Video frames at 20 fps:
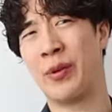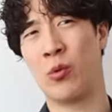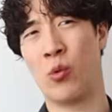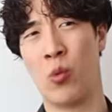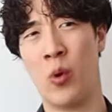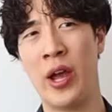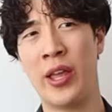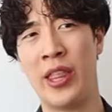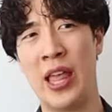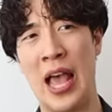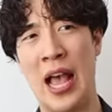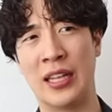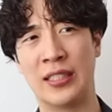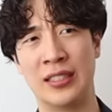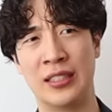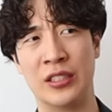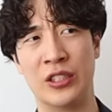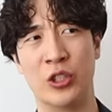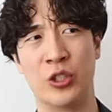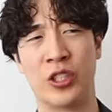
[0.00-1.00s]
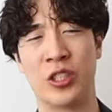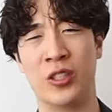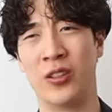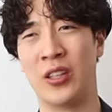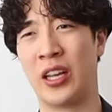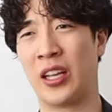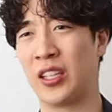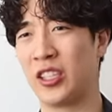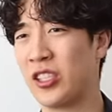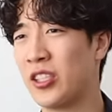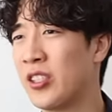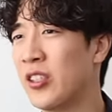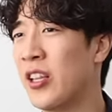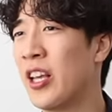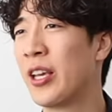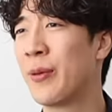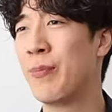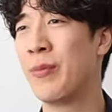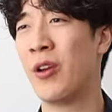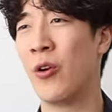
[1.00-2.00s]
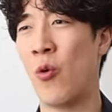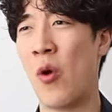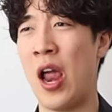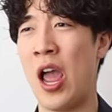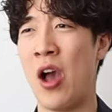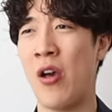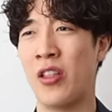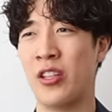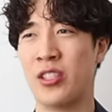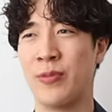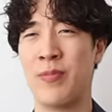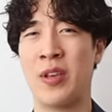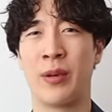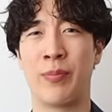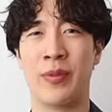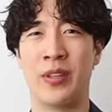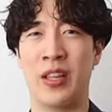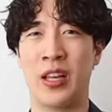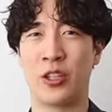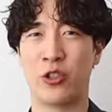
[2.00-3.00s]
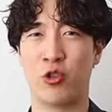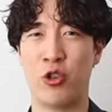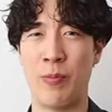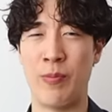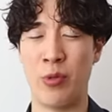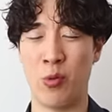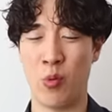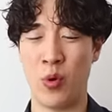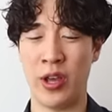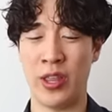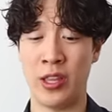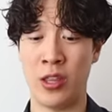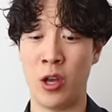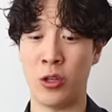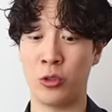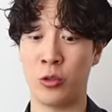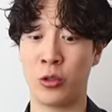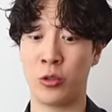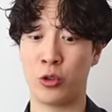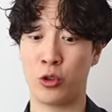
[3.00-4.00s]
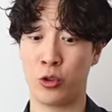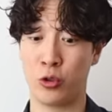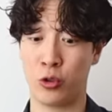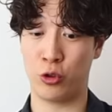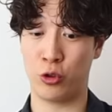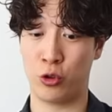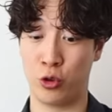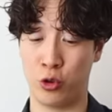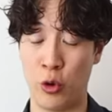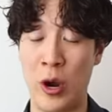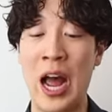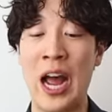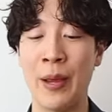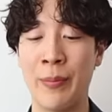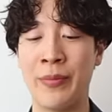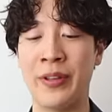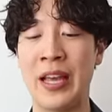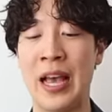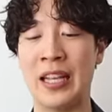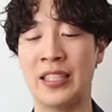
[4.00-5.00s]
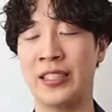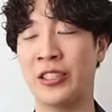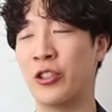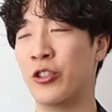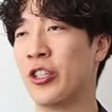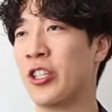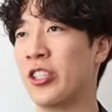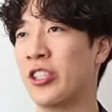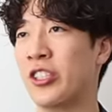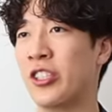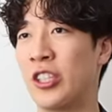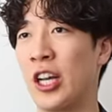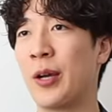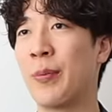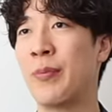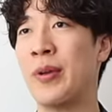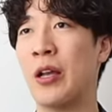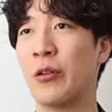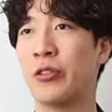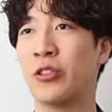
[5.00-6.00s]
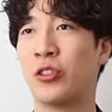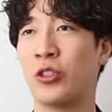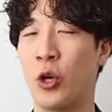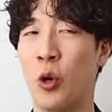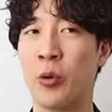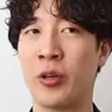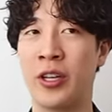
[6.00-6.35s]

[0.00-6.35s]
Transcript: me wet as in you can like just lick me around and just make me like dripping wet and also dry me as in you can suck me out so